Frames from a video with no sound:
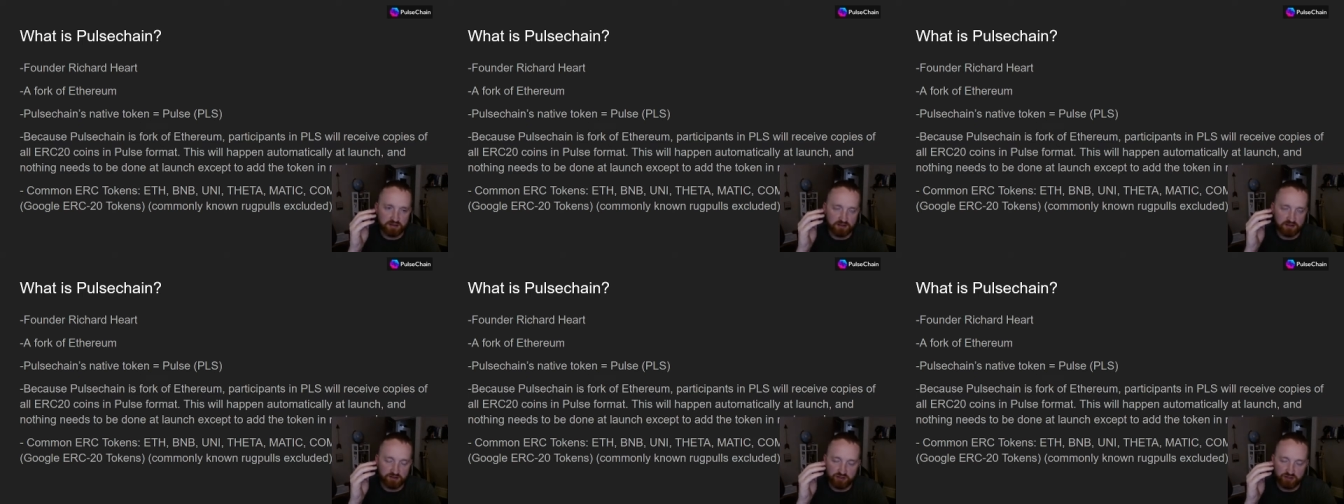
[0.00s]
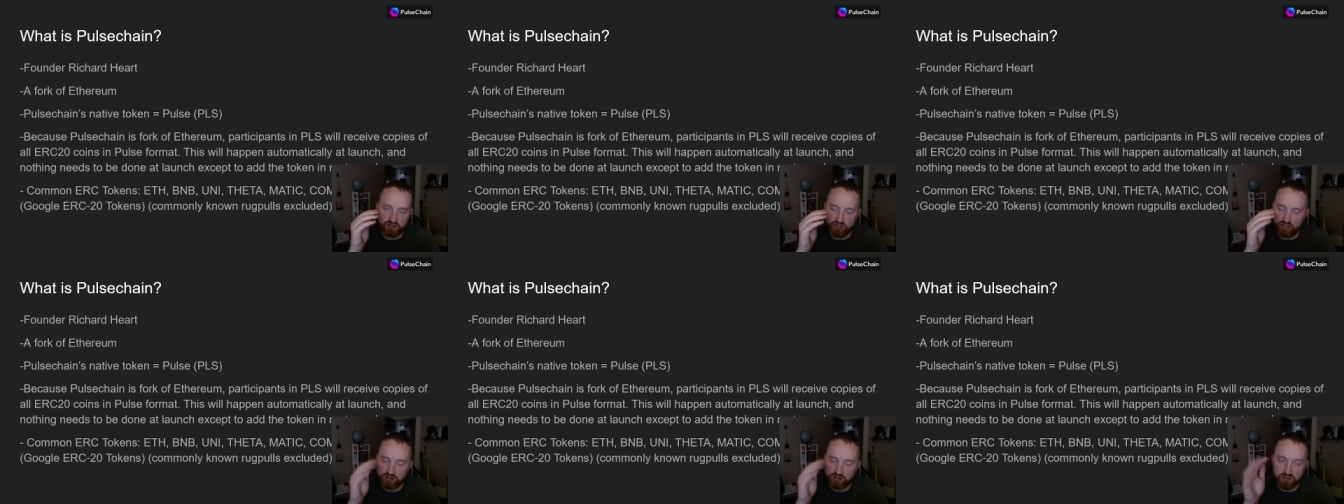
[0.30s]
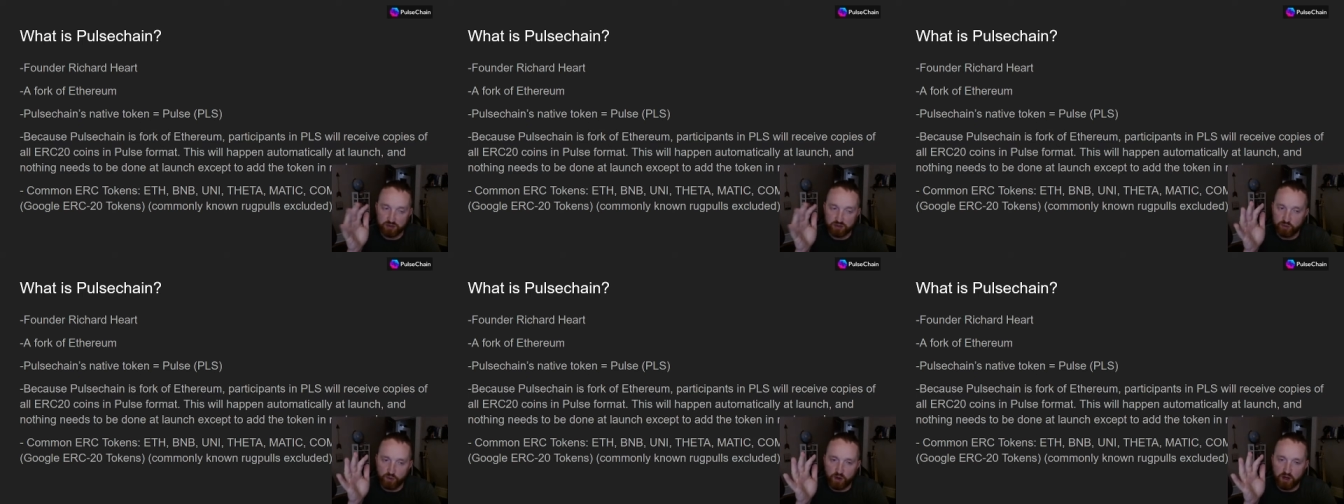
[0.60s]
It's just
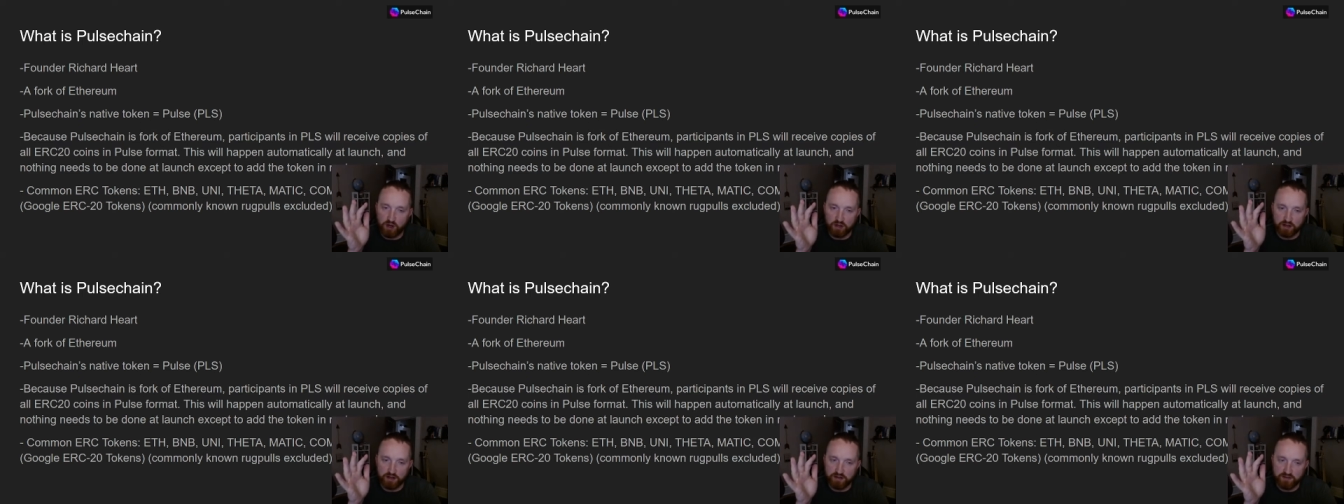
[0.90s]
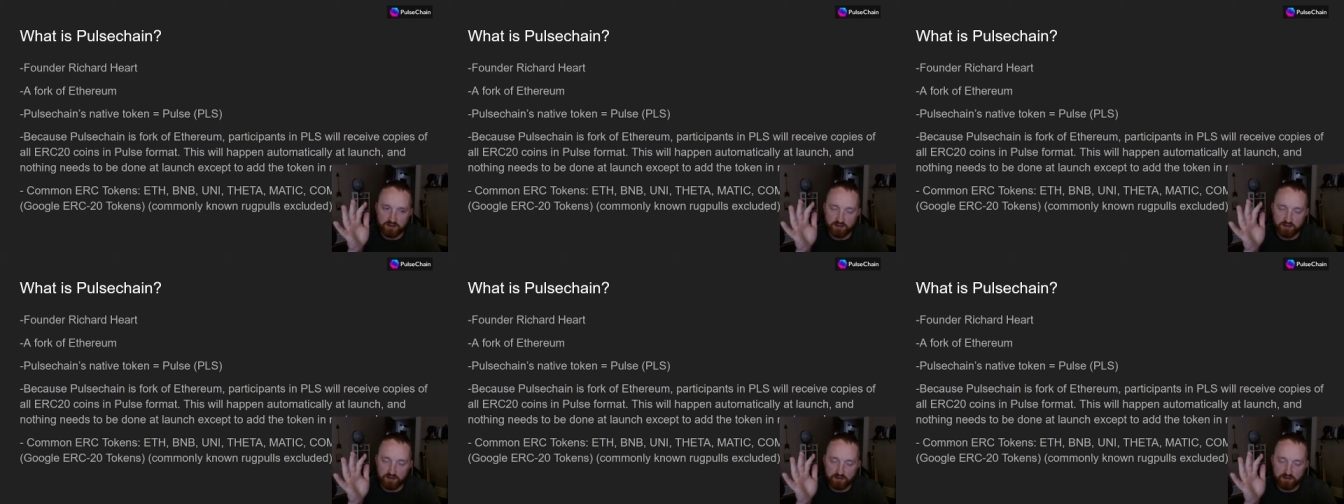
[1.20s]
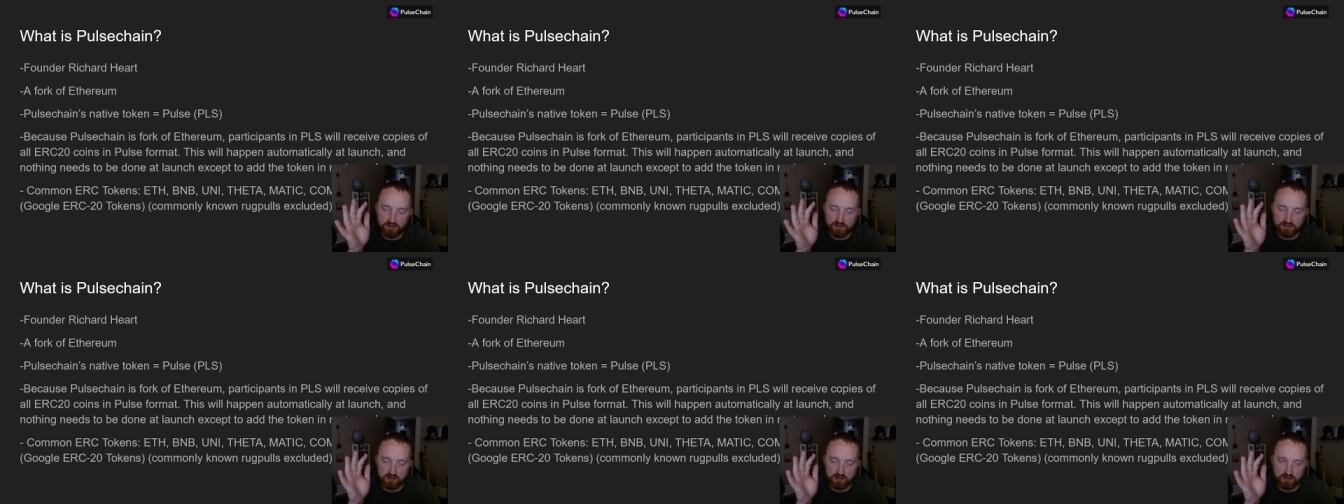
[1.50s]
a wallet.
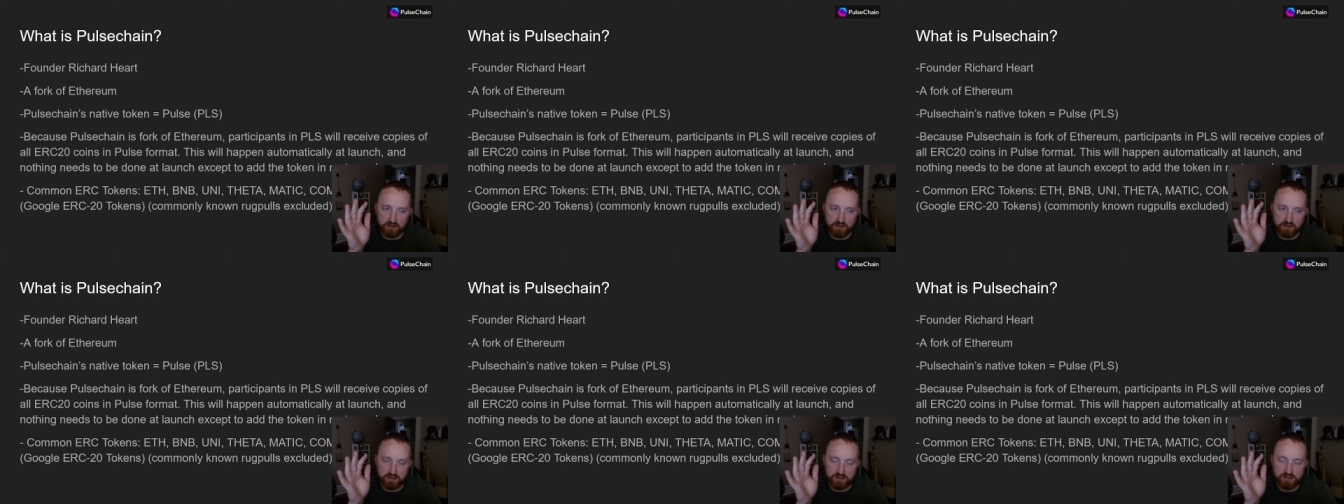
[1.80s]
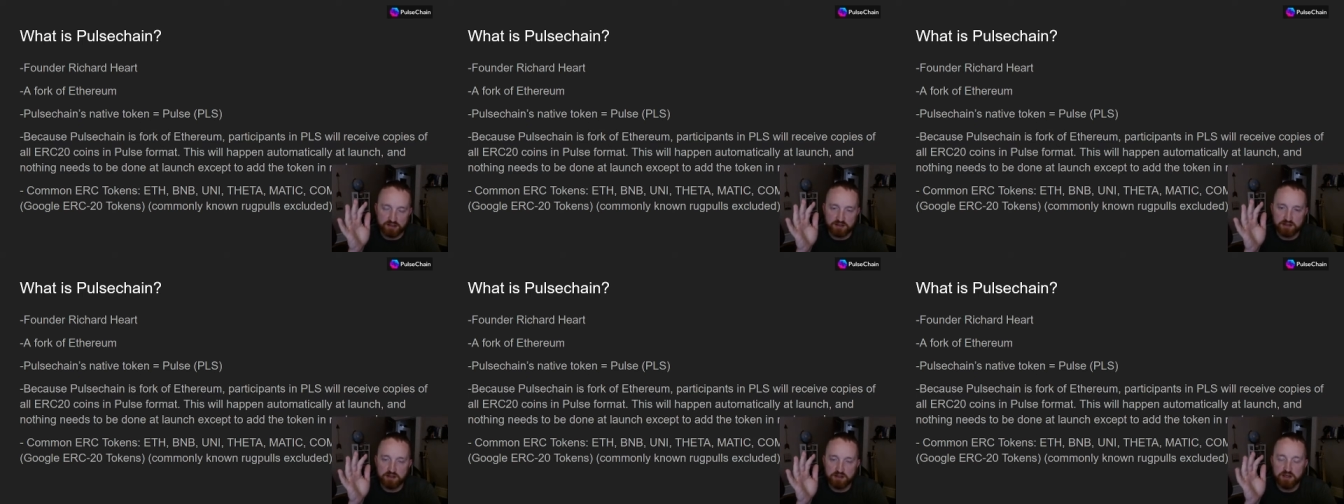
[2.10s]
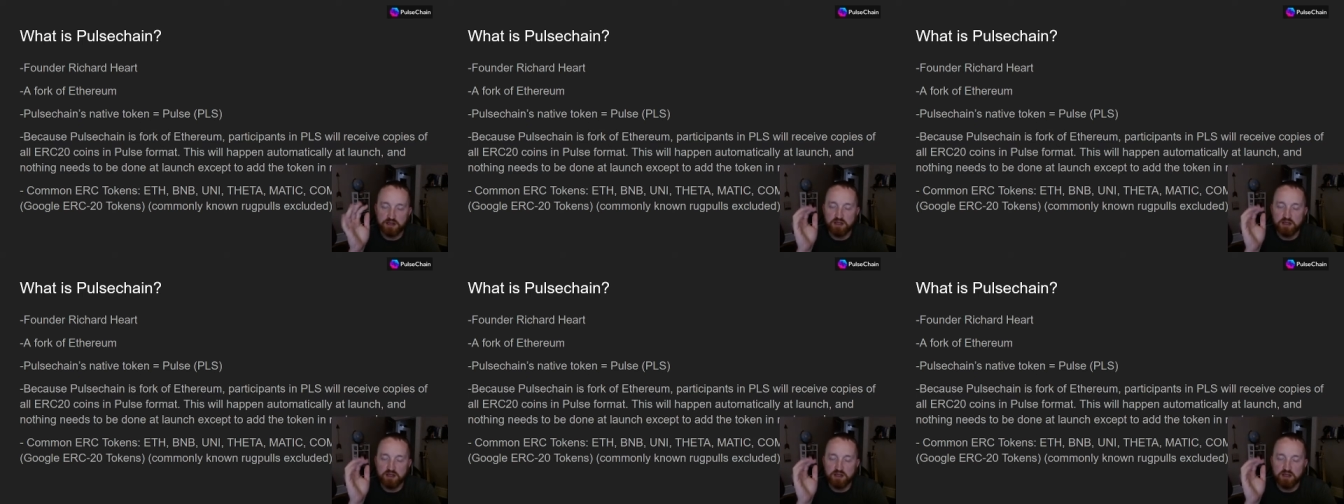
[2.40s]
That's all it is.